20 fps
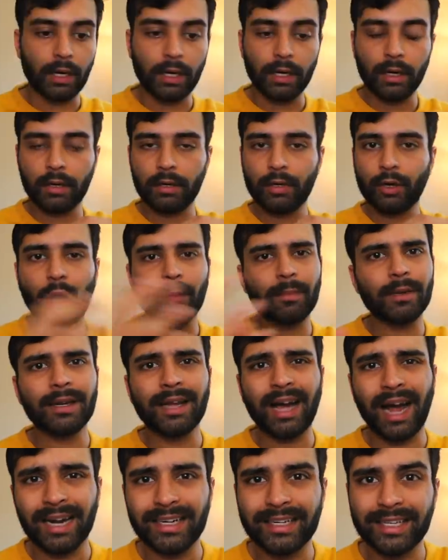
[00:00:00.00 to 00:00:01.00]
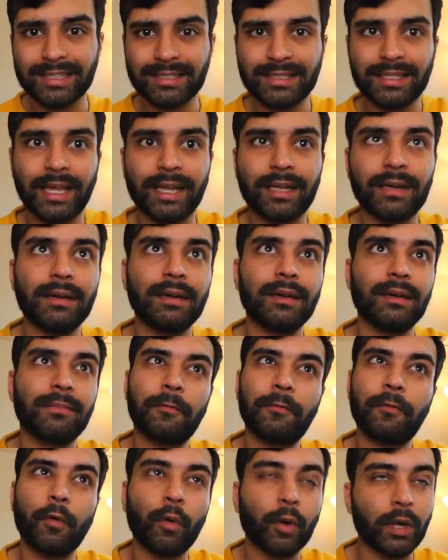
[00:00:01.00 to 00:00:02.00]
A normal hard disk, like a
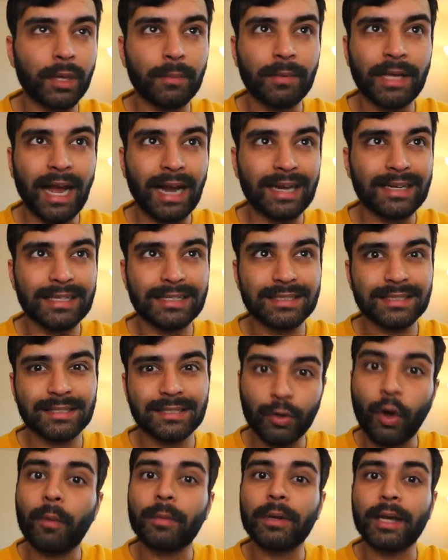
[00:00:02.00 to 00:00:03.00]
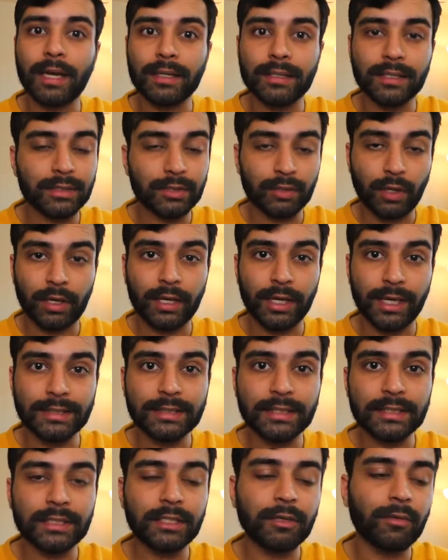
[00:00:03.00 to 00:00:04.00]
4 TB hard disk, normal hard disk, not a
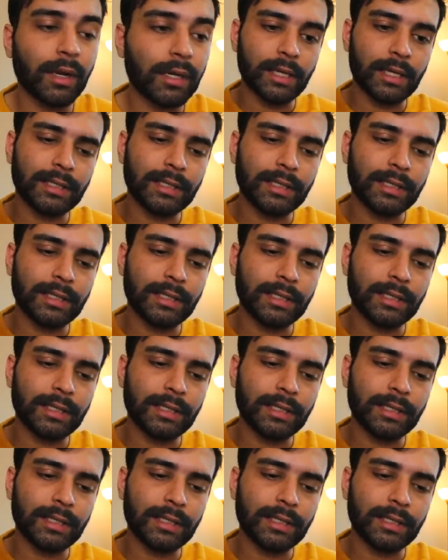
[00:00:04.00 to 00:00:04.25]
SSD one,